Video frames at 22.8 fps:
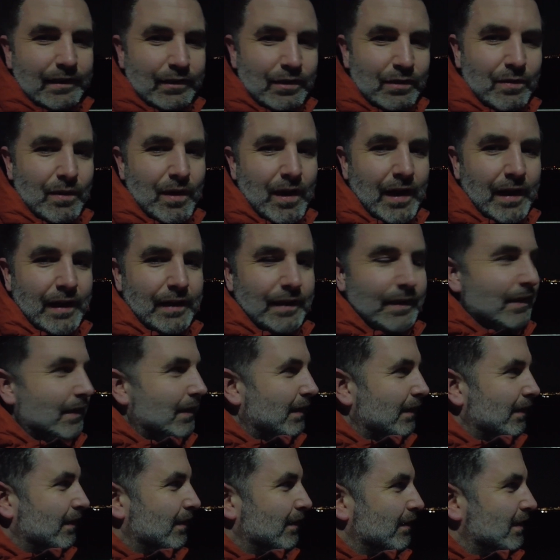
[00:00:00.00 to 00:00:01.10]
do I
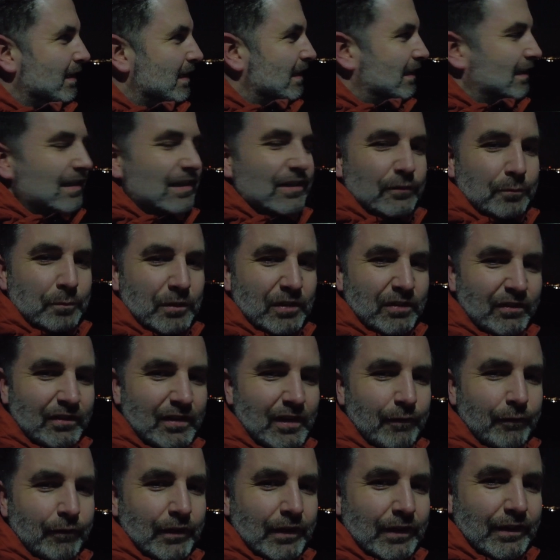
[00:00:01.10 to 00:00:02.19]
need these
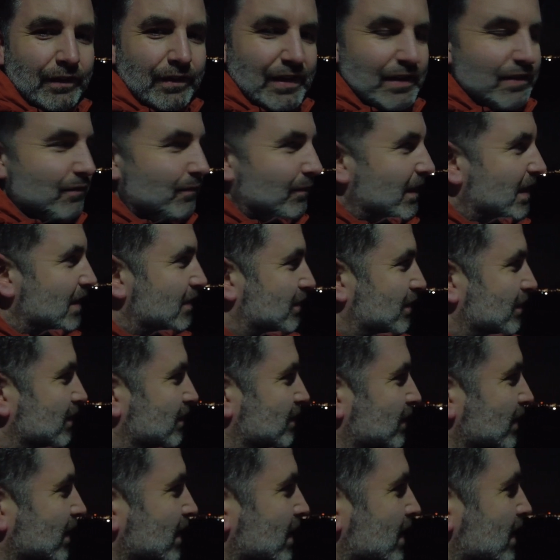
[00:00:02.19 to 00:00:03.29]
specific situations